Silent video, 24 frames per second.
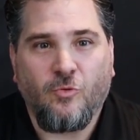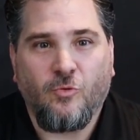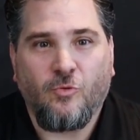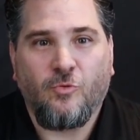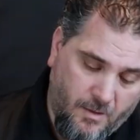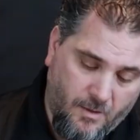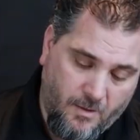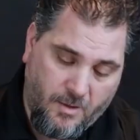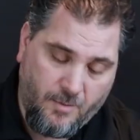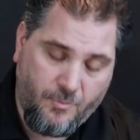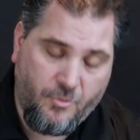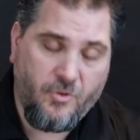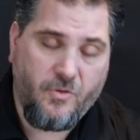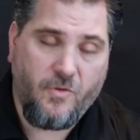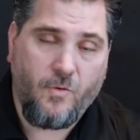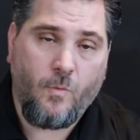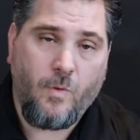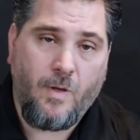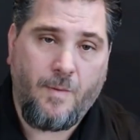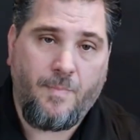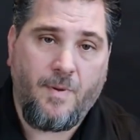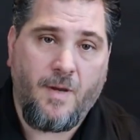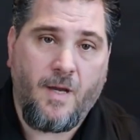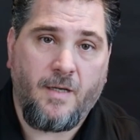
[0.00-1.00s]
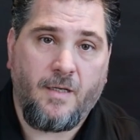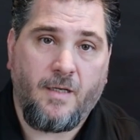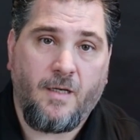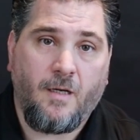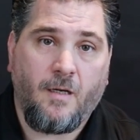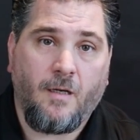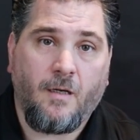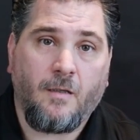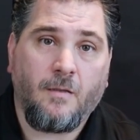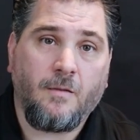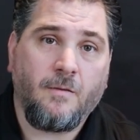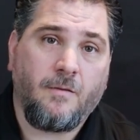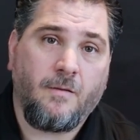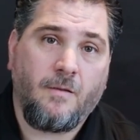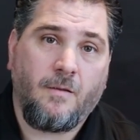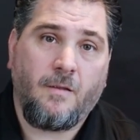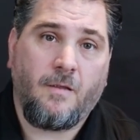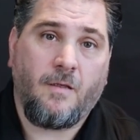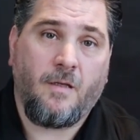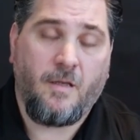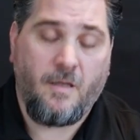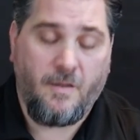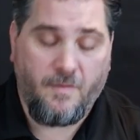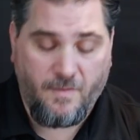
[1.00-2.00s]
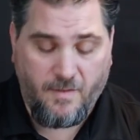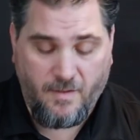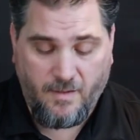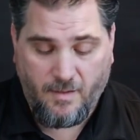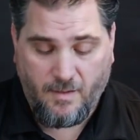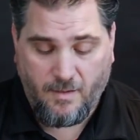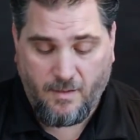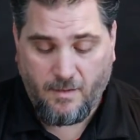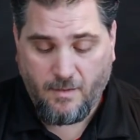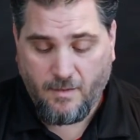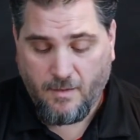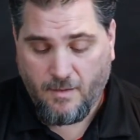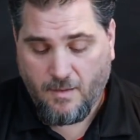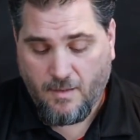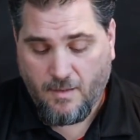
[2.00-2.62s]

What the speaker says: You put the whip on here, you hit the